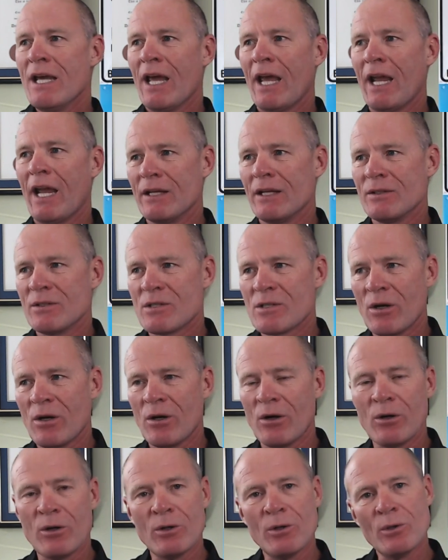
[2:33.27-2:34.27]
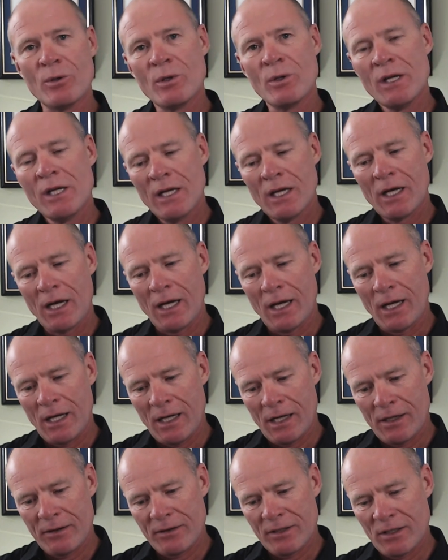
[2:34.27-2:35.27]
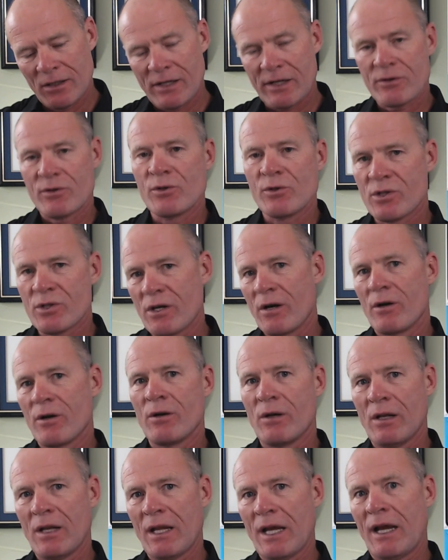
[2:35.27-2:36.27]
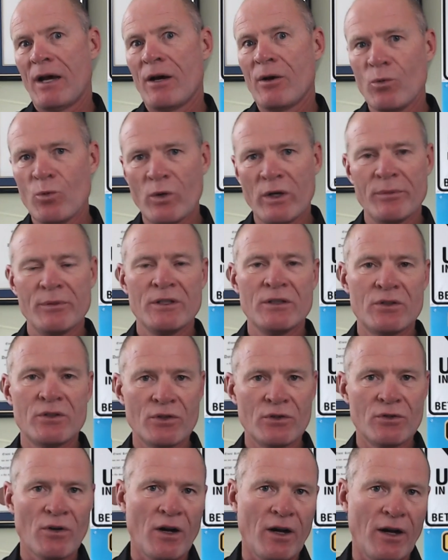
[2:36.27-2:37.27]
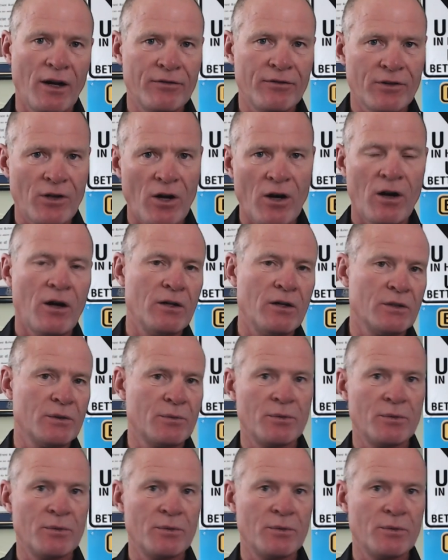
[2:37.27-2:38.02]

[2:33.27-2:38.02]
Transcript: And so the electric starter allowed women to drive cars,